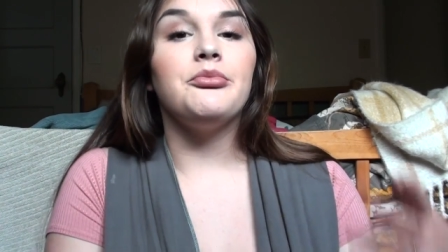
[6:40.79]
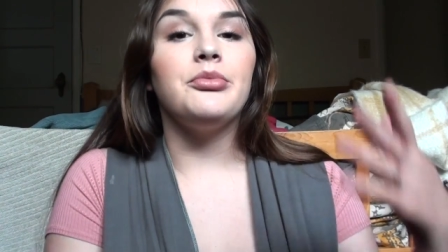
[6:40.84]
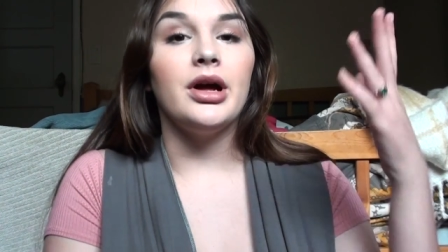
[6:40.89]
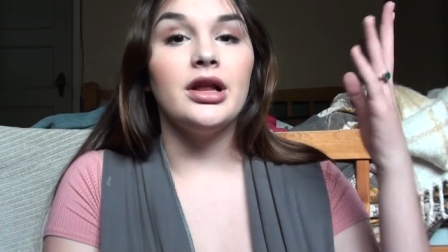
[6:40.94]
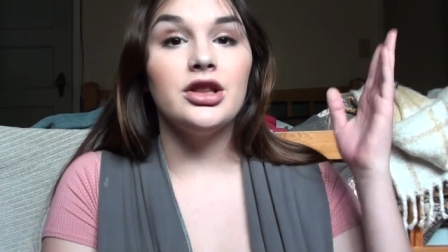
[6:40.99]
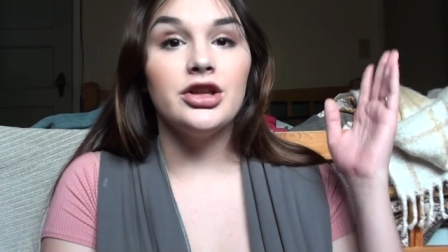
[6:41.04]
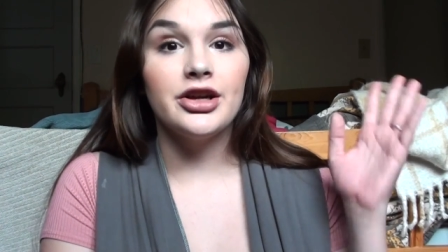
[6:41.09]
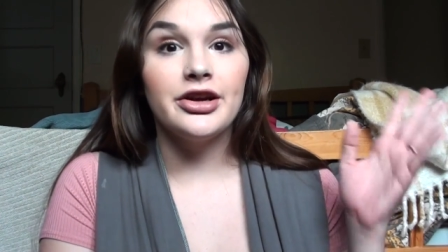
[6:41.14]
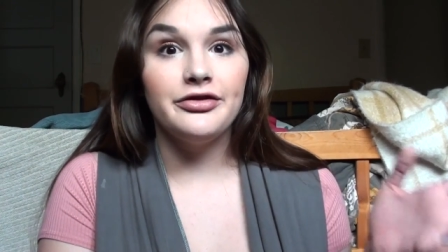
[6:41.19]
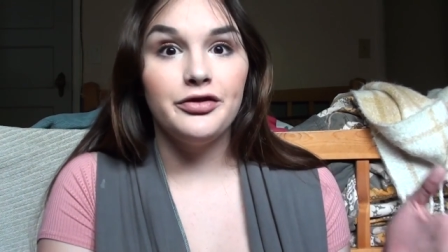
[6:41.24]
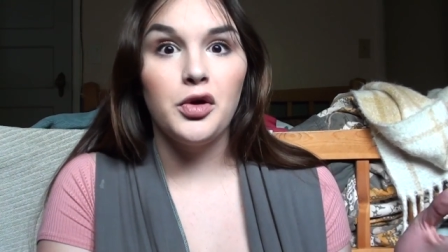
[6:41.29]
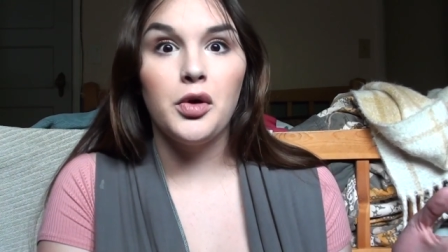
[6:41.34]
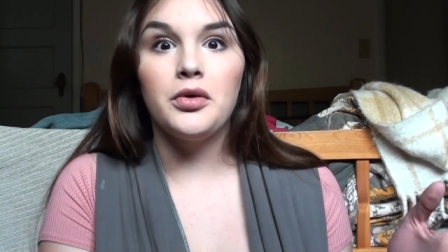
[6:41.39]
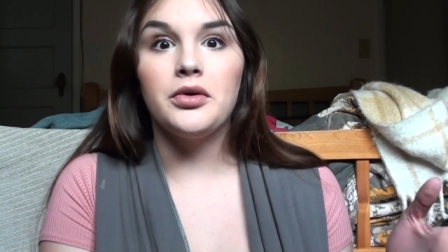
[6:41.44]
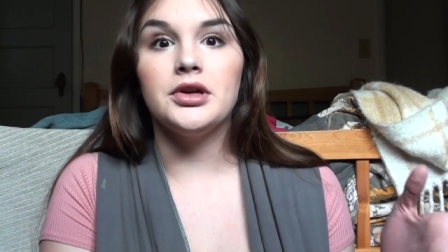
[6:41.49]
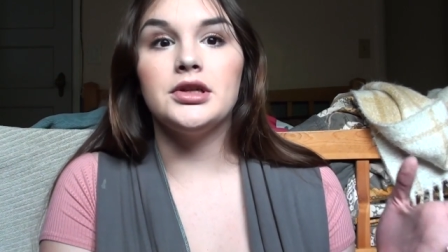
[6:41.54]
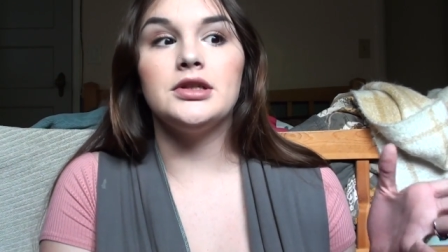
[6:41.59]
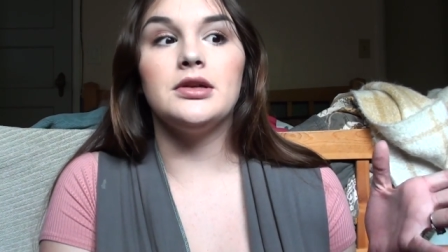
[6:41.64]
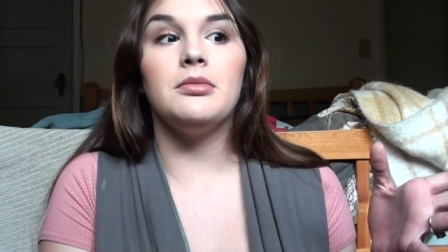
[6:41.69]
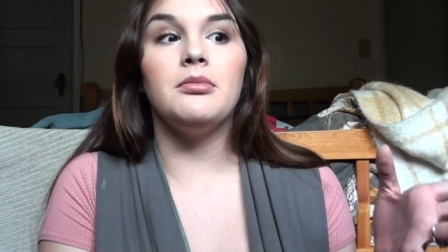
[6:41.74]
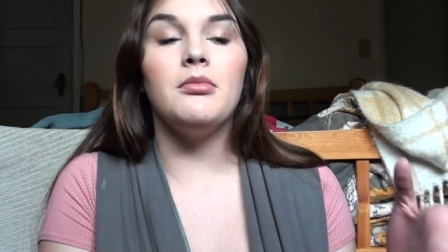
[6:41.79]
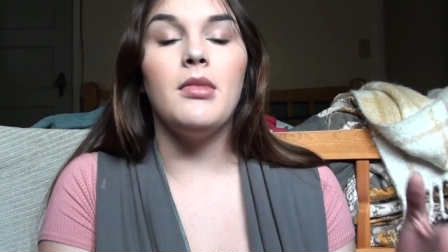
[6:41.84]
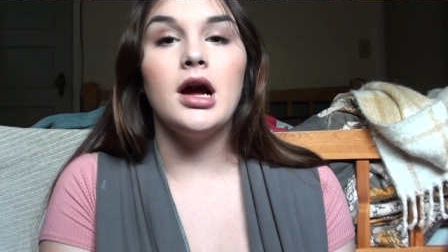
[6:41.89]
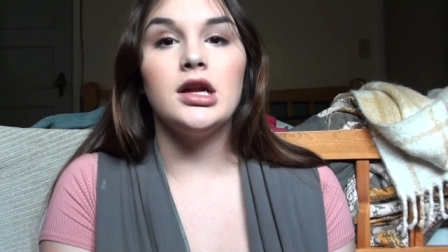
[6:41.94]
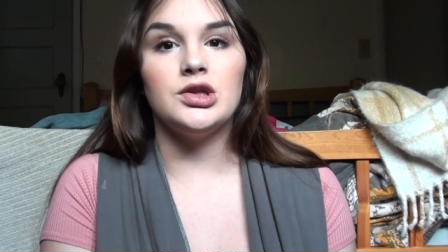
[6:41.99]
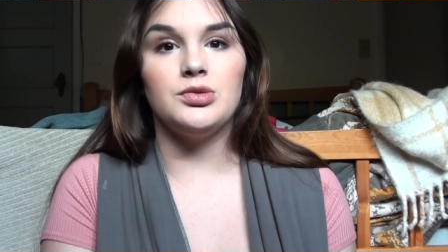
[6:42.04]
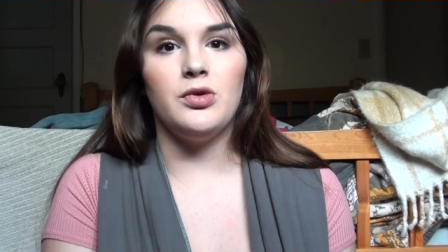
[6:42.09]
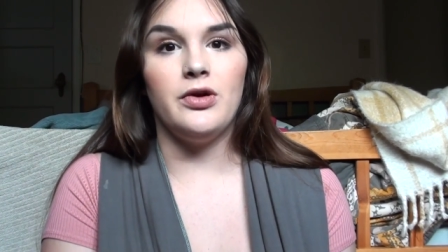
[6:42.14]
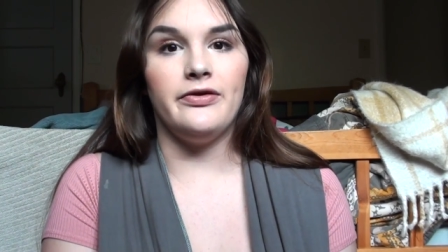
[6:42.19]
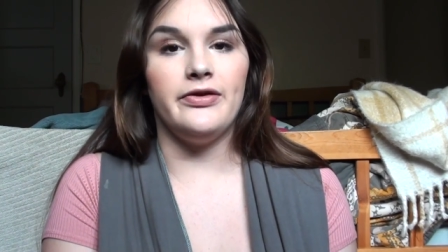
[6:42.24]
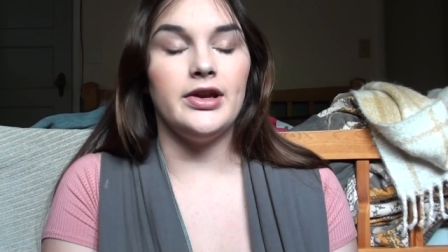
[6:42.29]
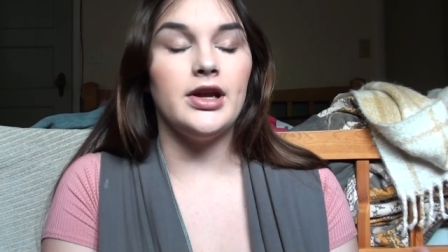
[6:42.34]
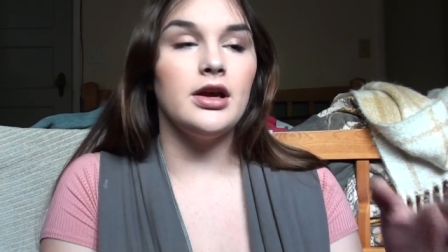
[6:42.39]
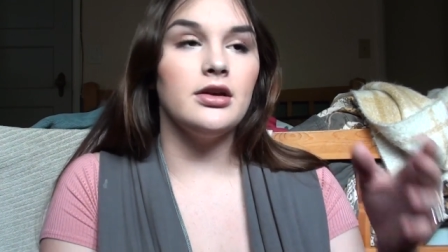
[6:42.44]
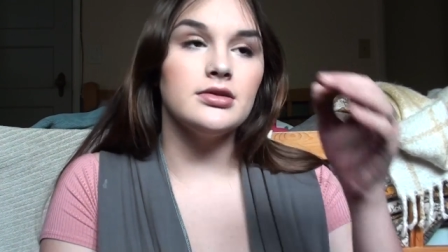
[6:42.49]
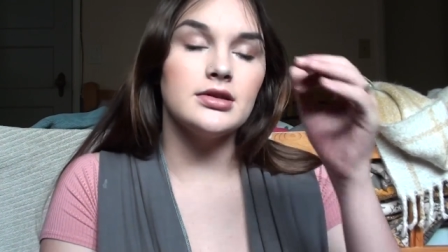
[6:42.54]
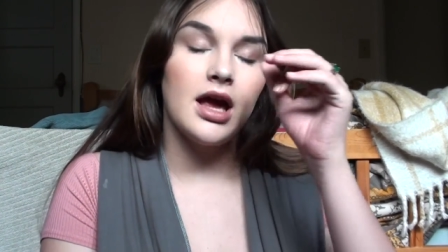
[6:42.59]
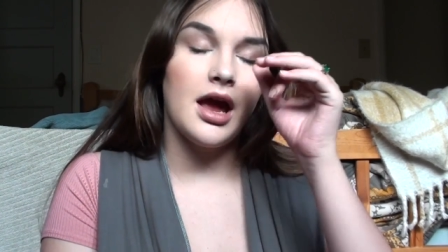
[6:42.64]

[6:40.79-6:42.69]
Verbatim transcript: but look forward to much more videos.